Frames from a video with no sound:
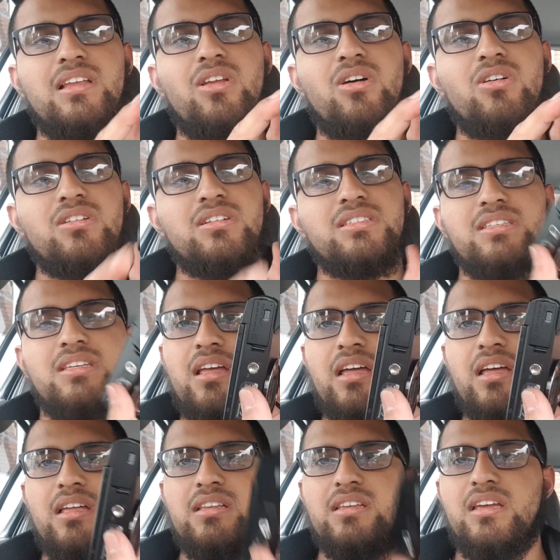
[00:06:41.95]
locks,
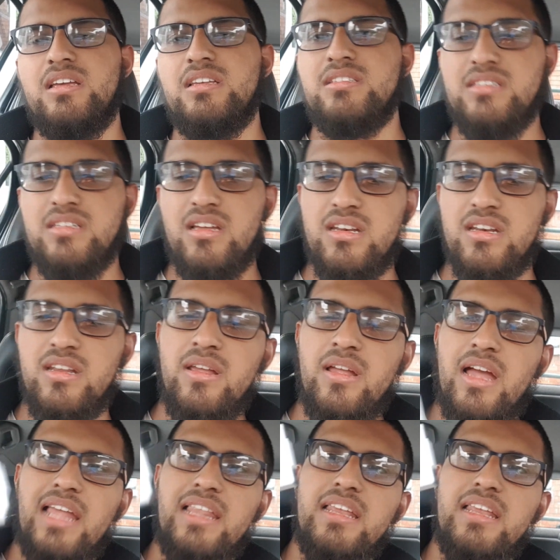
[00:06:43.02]
and yeah, it's done. And